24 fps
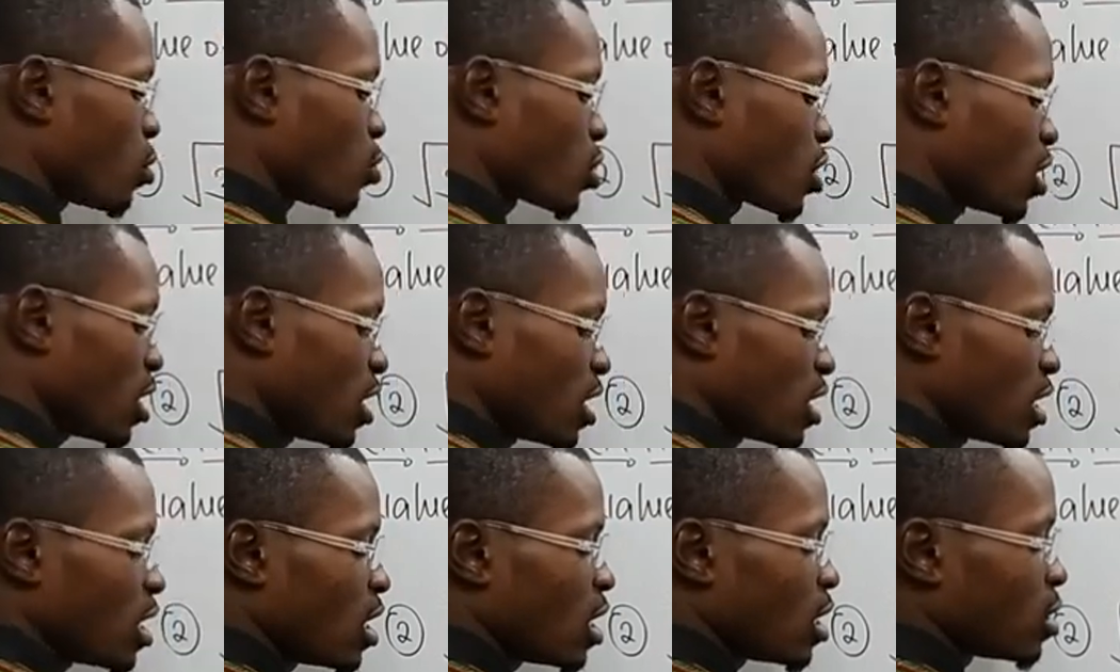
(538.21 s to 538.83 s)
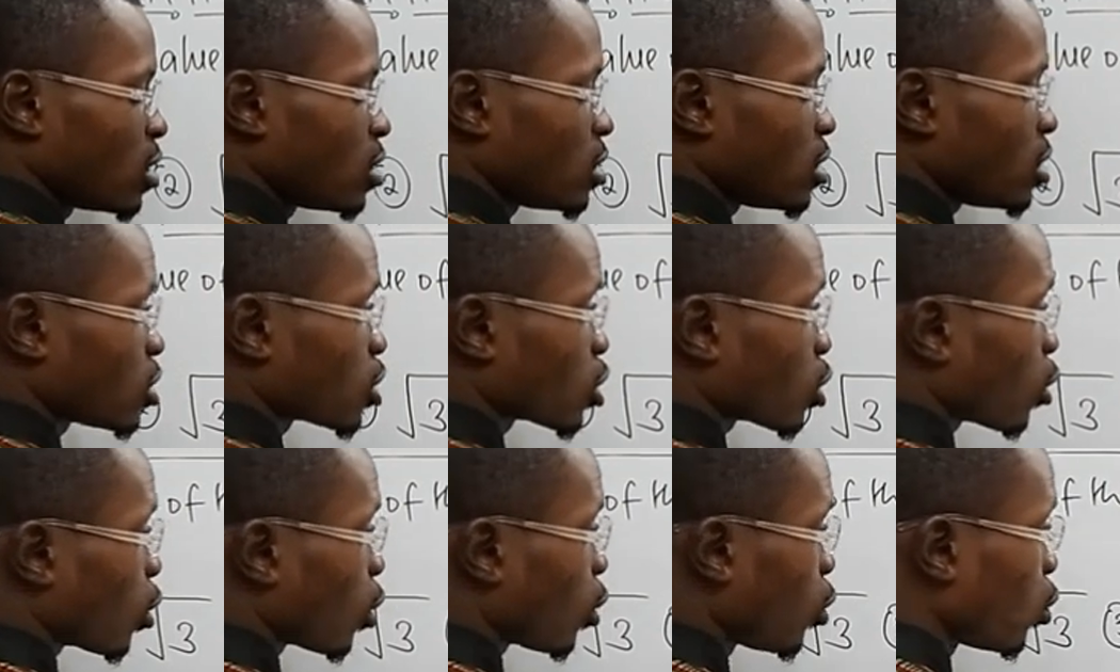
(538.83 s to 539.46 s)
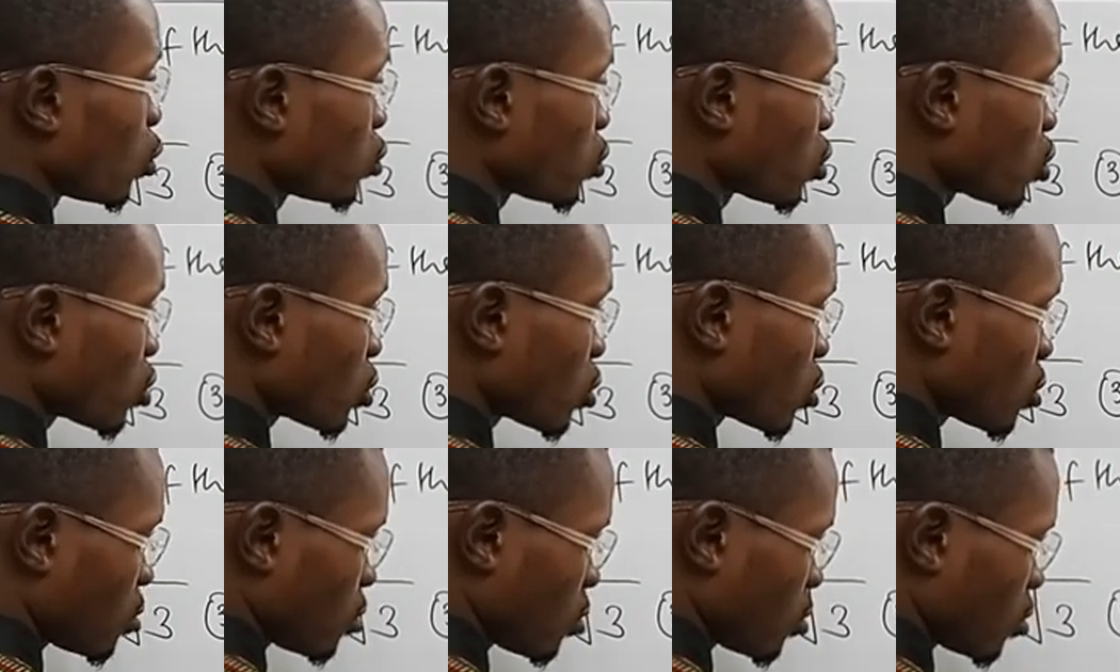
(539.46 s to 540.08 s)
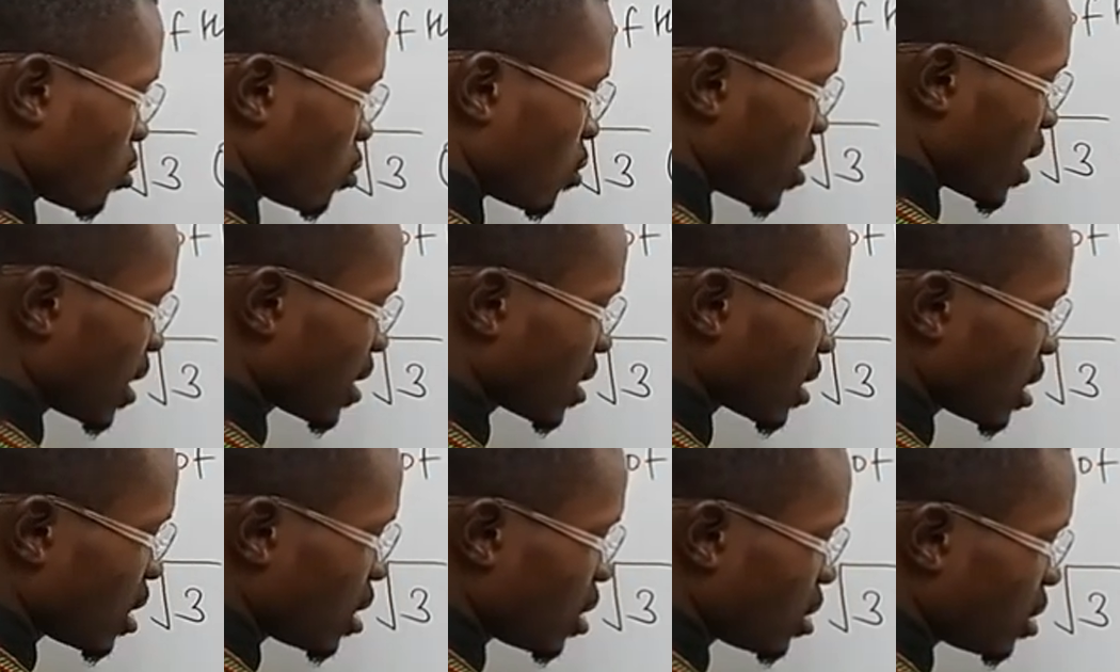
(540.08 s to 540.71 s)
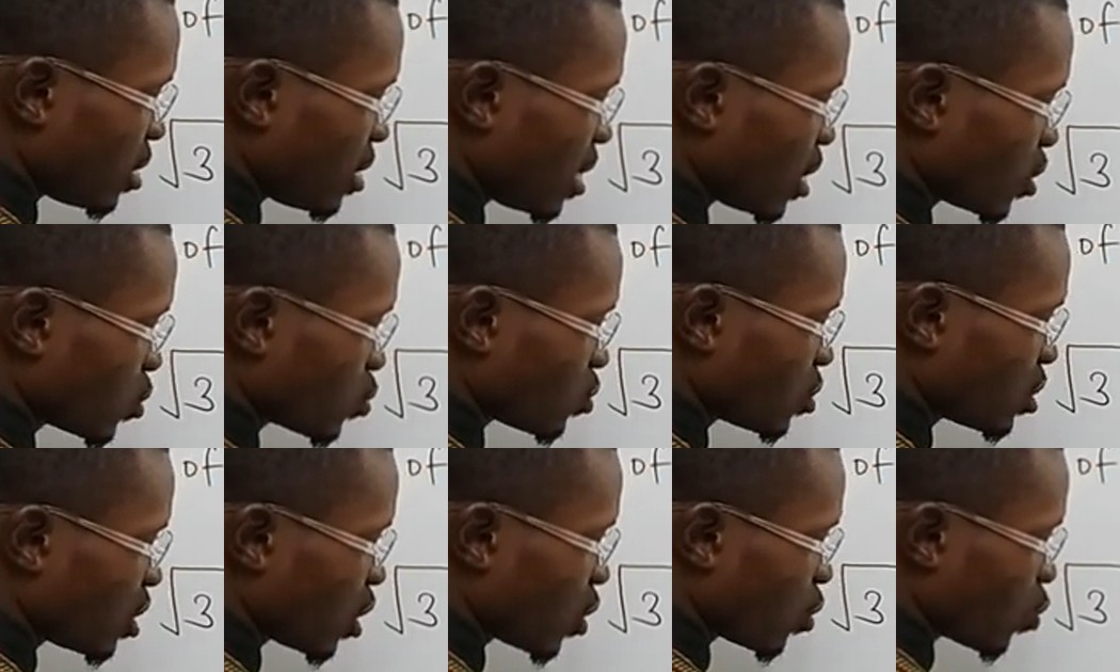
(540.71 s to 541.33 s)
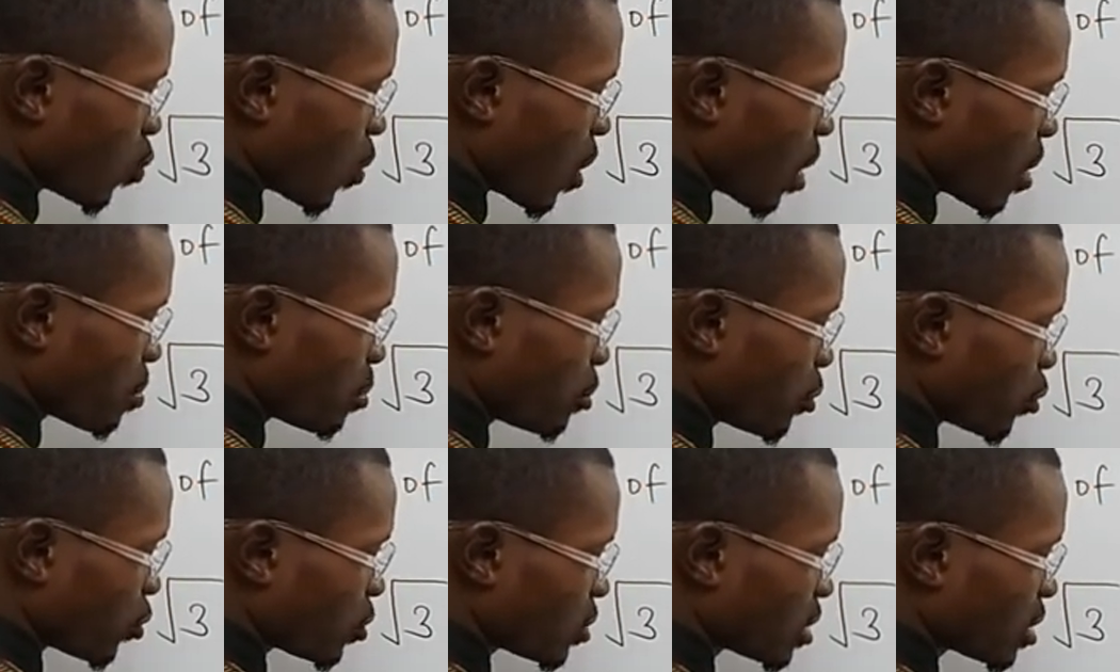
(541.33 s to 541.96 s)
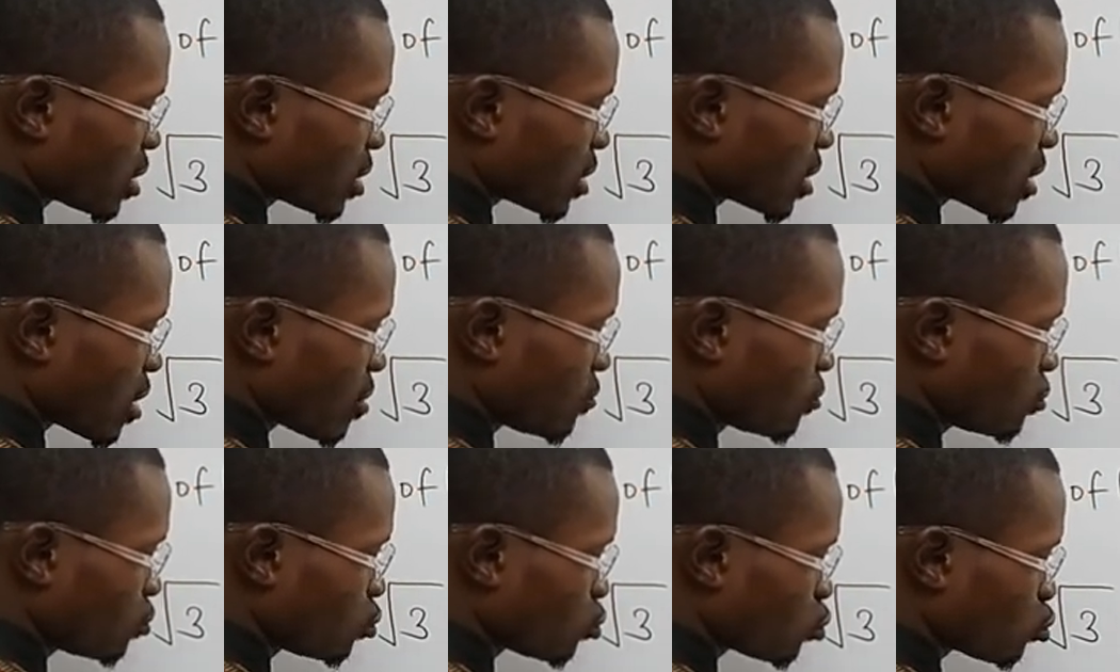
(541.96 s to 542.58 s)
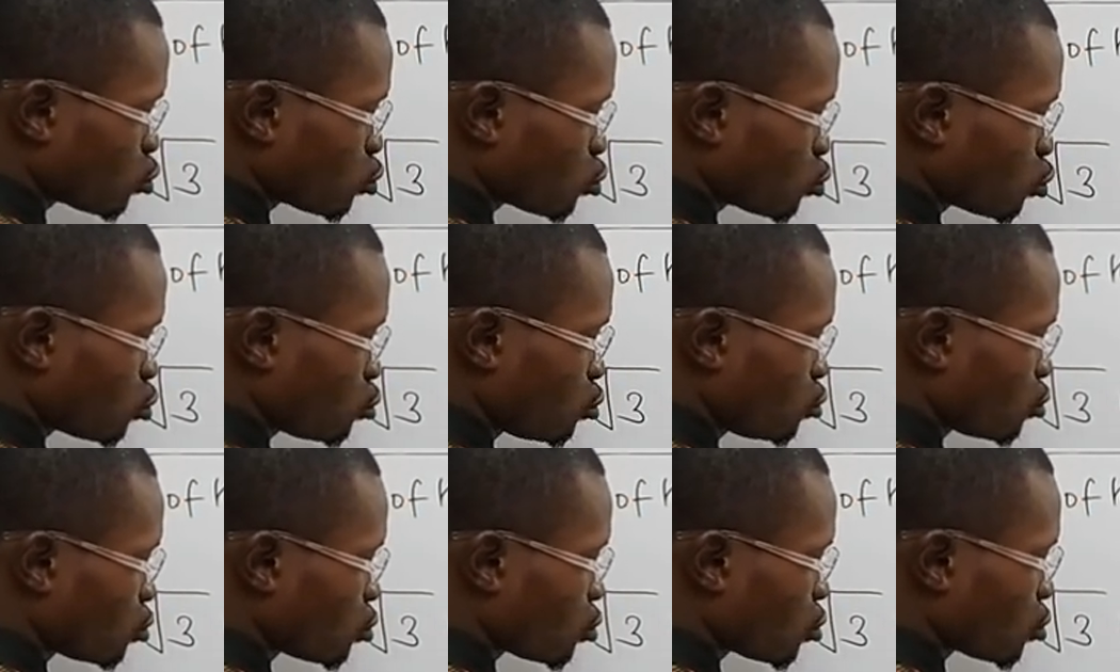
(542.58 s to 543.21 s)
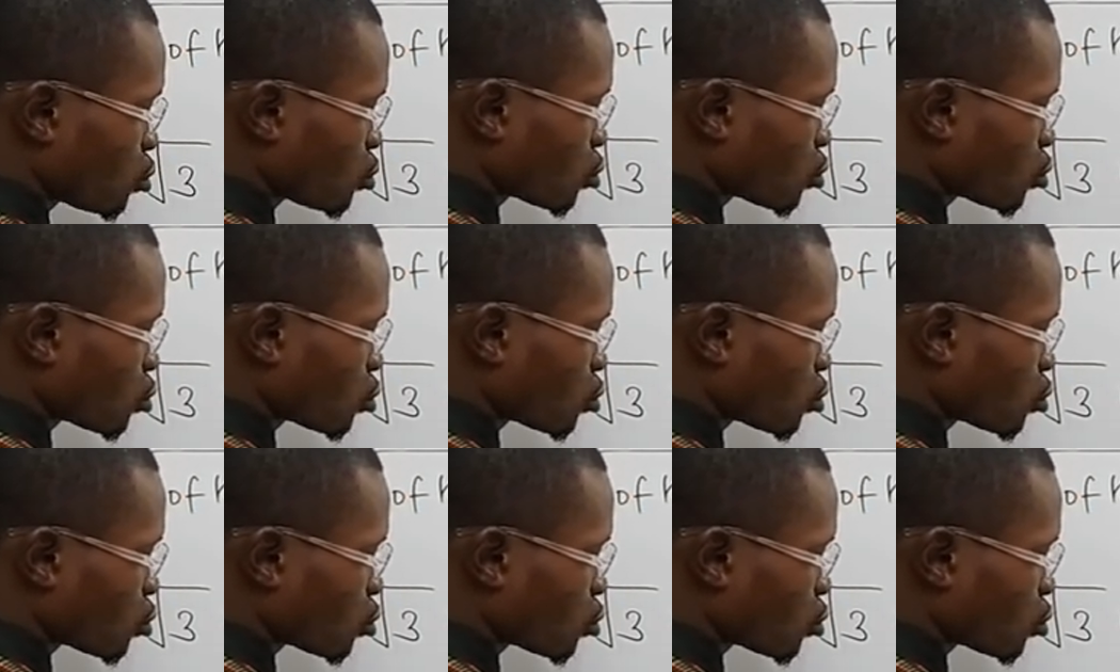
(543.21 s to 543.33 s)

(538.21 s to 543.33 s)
Okay, it's close, right? Next, we take 1.72